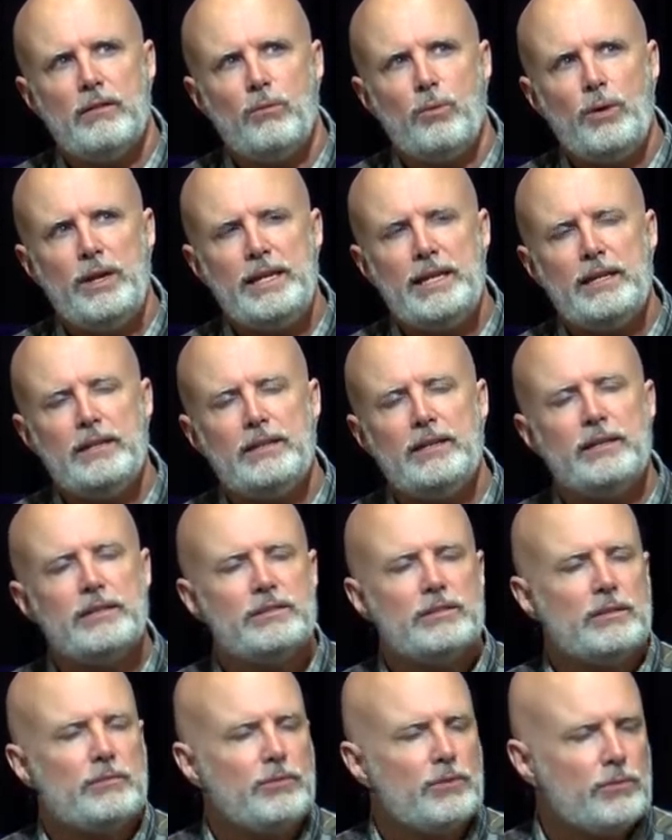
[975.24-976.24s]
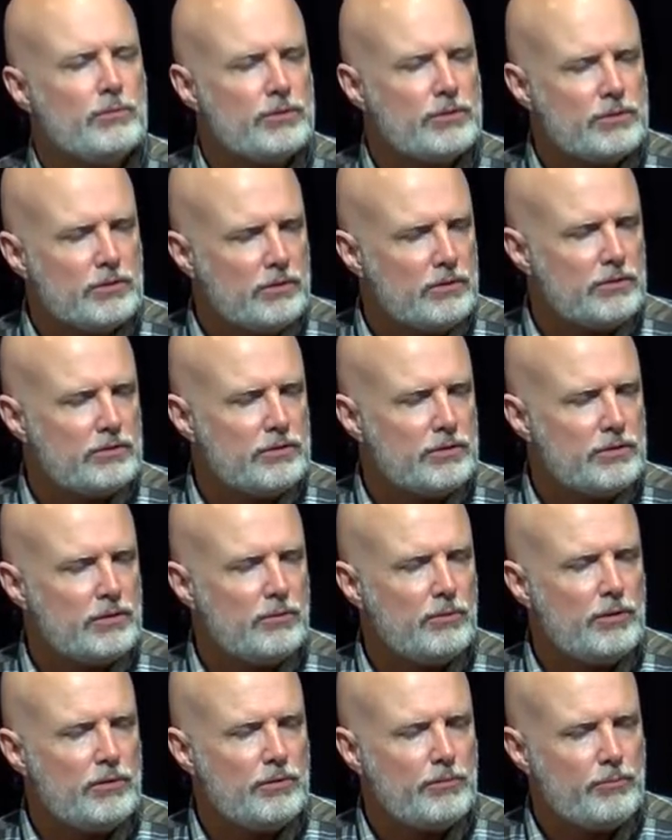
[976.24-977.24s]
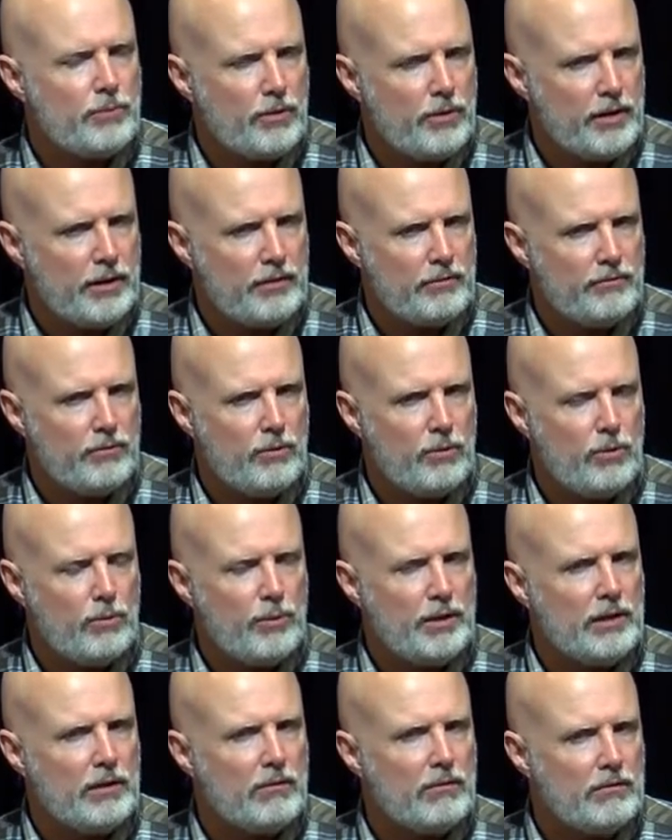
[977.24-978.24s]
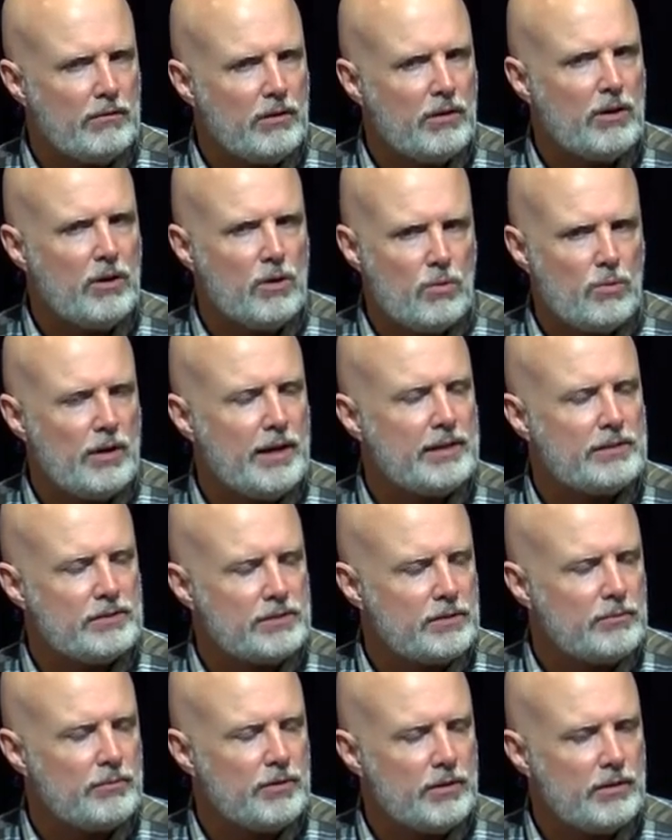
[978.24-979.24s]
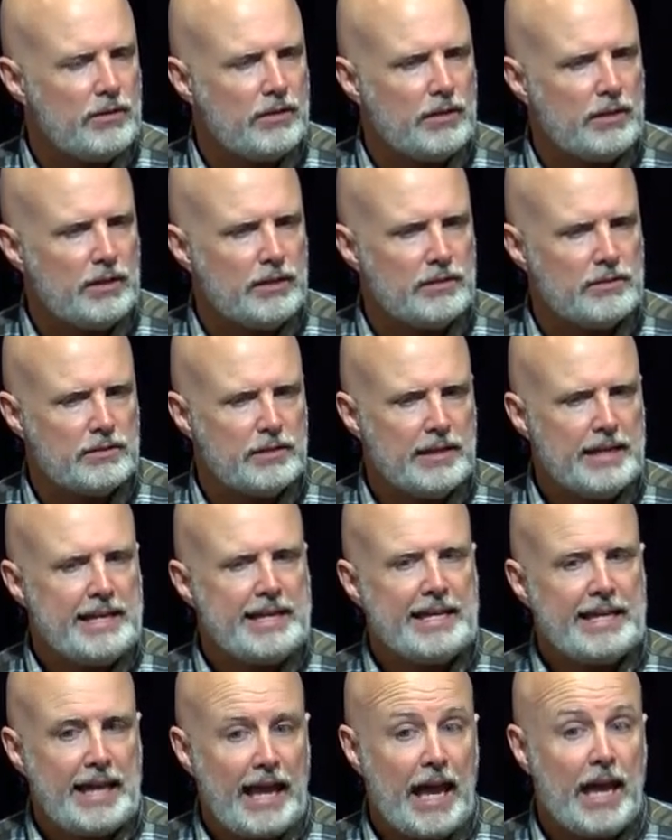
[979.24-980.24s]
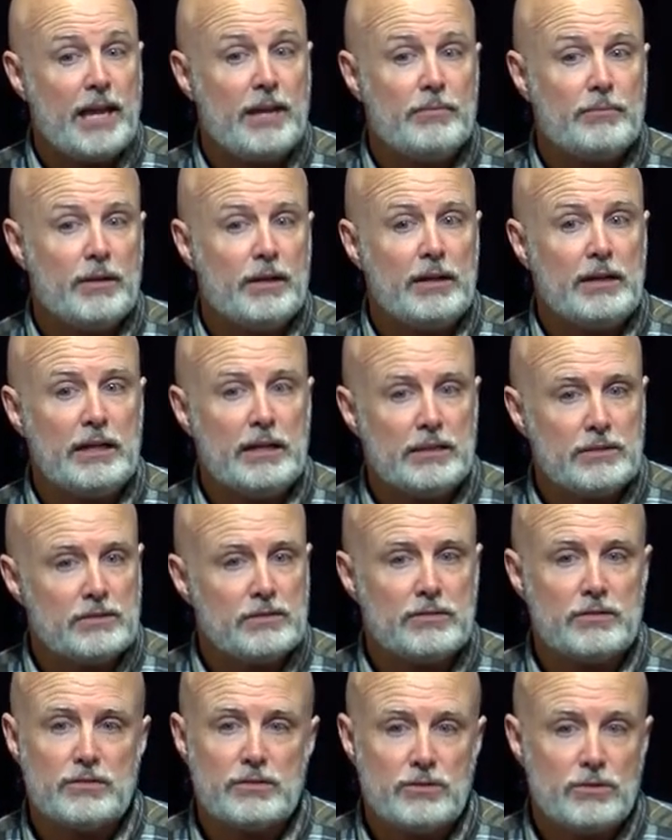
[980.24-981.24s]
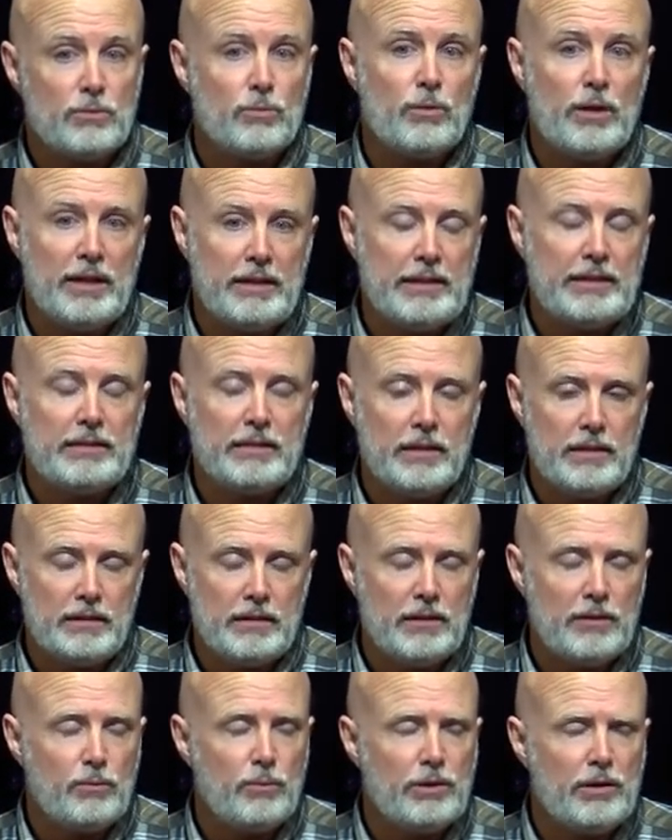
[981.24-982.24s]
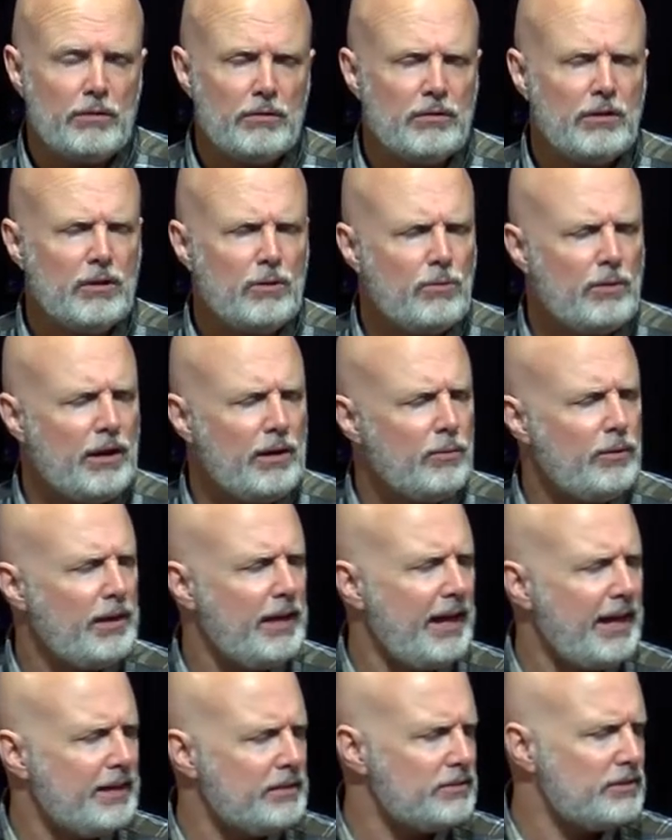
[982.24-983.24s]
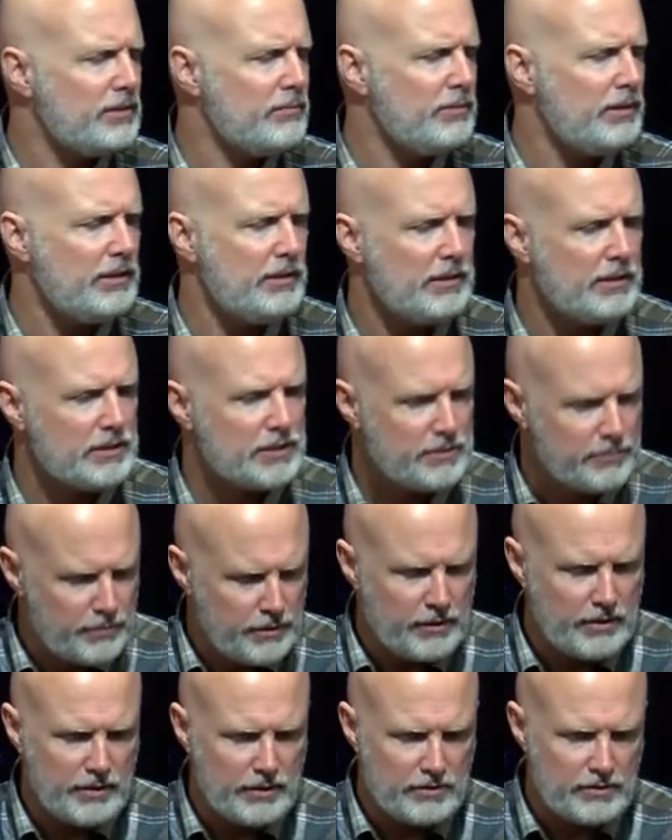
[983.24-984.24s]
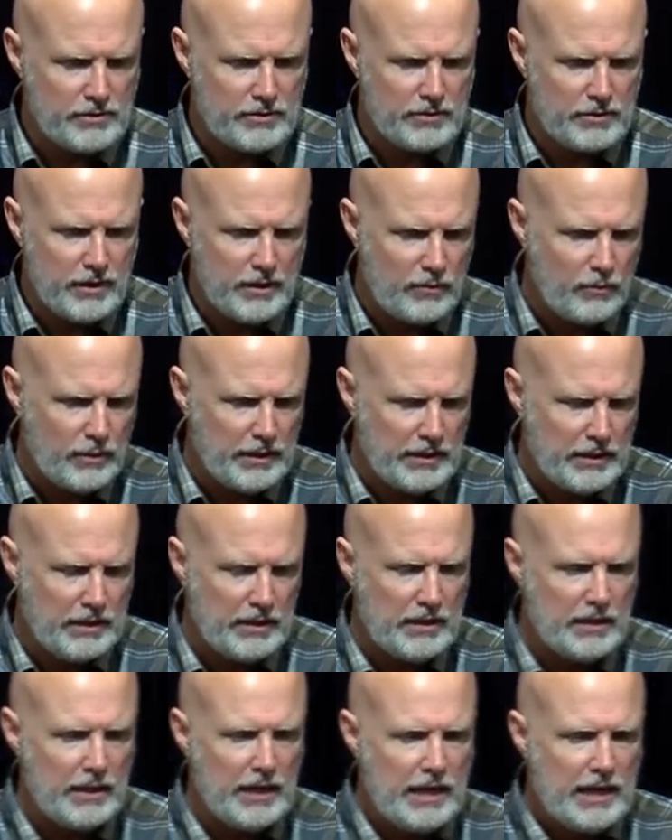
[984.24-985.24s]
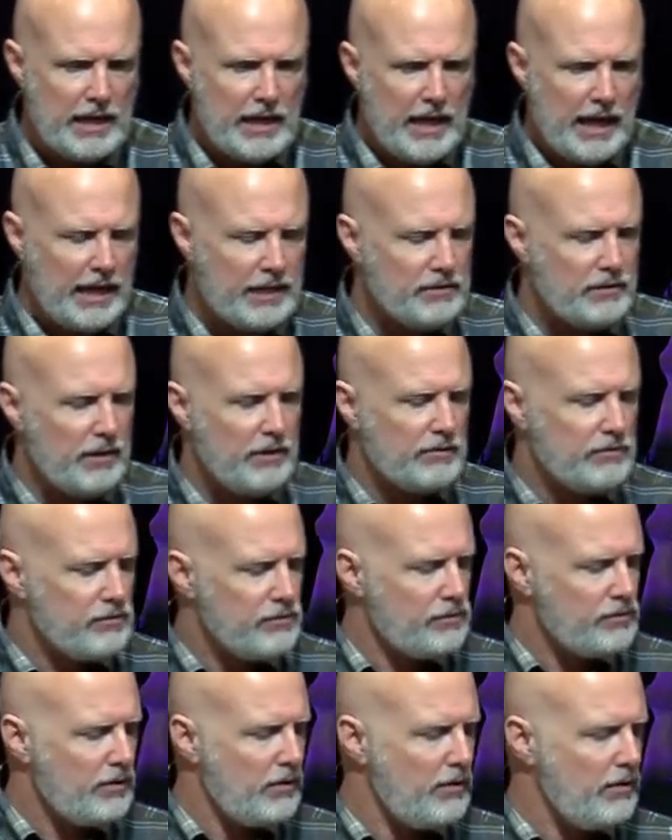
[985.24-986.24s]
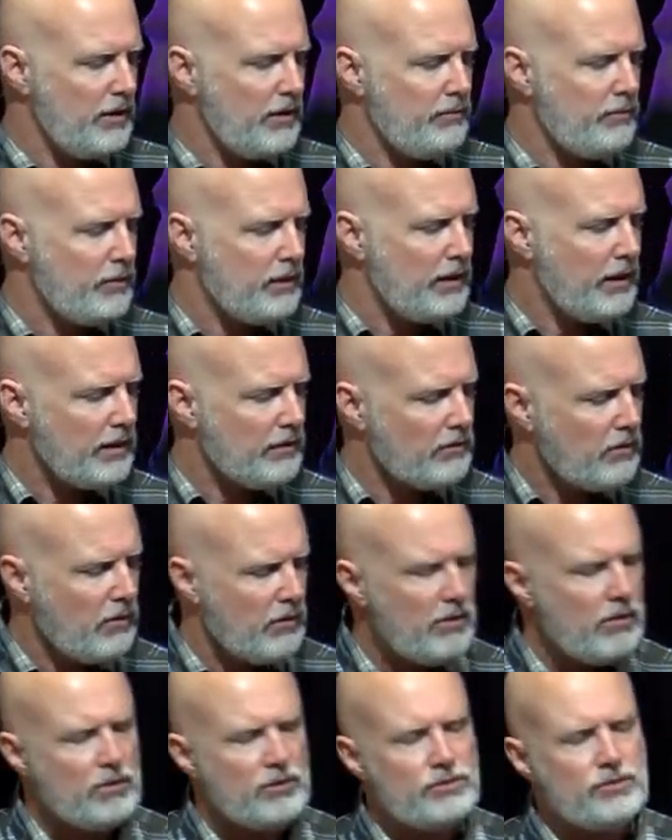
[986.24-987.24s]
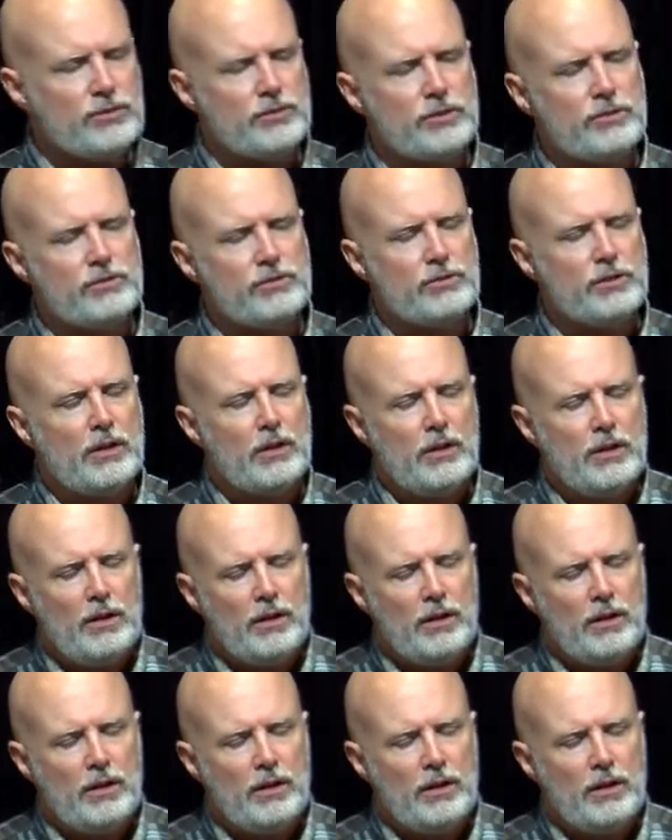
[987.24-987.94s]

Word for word: we didn't get some of the results that we were praying for. We don't know why some of the things came against us the way that they did. We don't know why we had some of the experiences that we did. And, and so, if we're not cautious,